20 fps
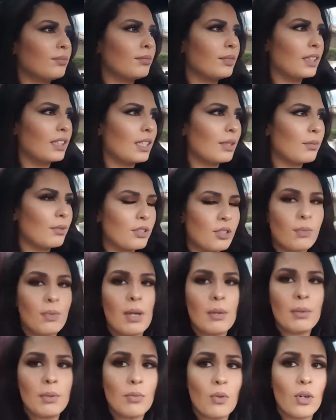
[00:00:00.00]
my neighbors are
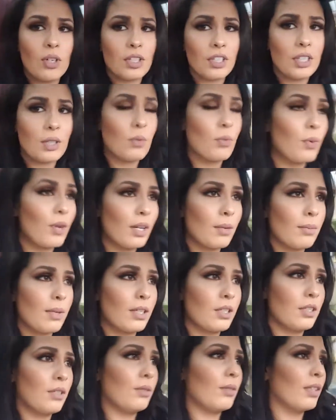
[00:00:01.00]
probably wondering what am
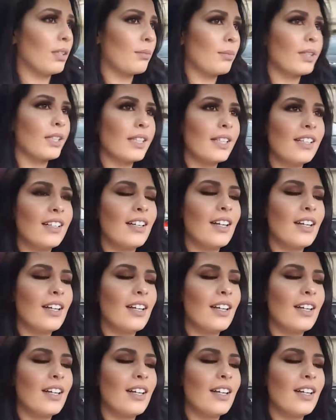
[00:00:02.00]
I doing, but